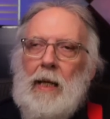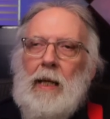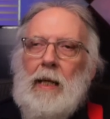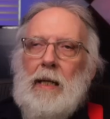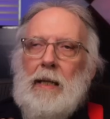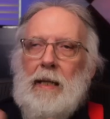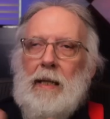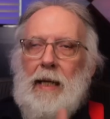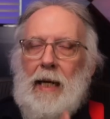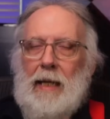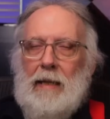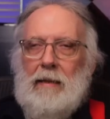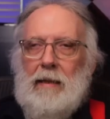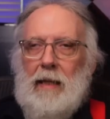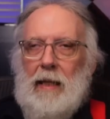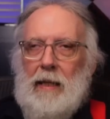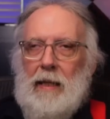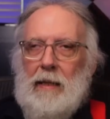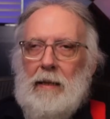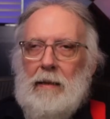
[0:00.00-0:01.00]
The next
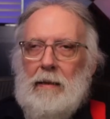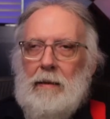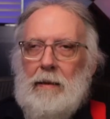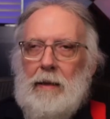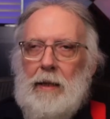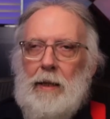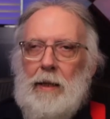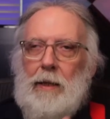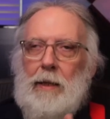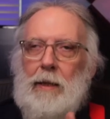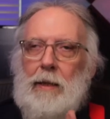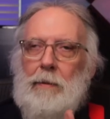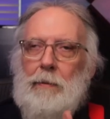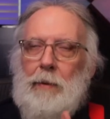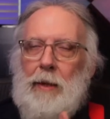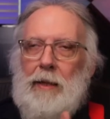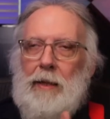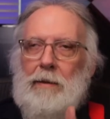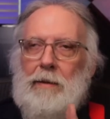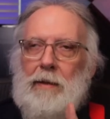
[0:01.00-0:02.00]
thing, your
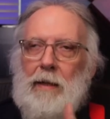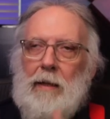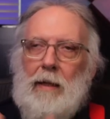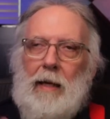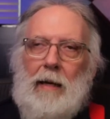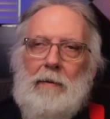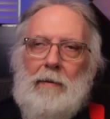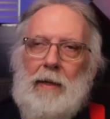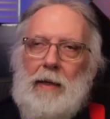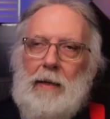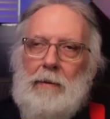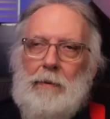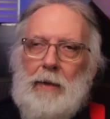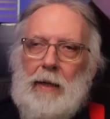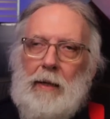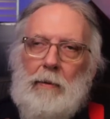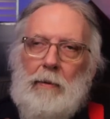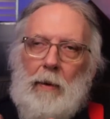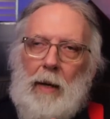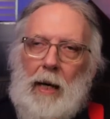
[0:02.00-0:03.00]
Windows 11
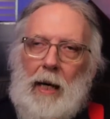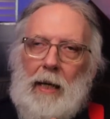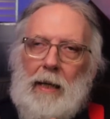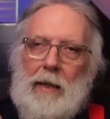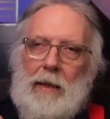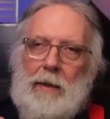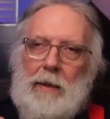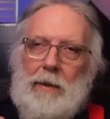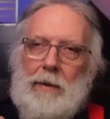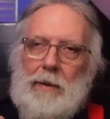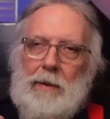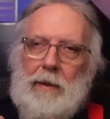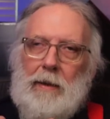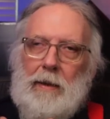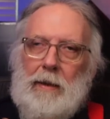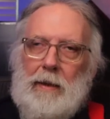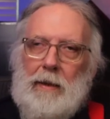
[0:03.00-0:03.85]
requires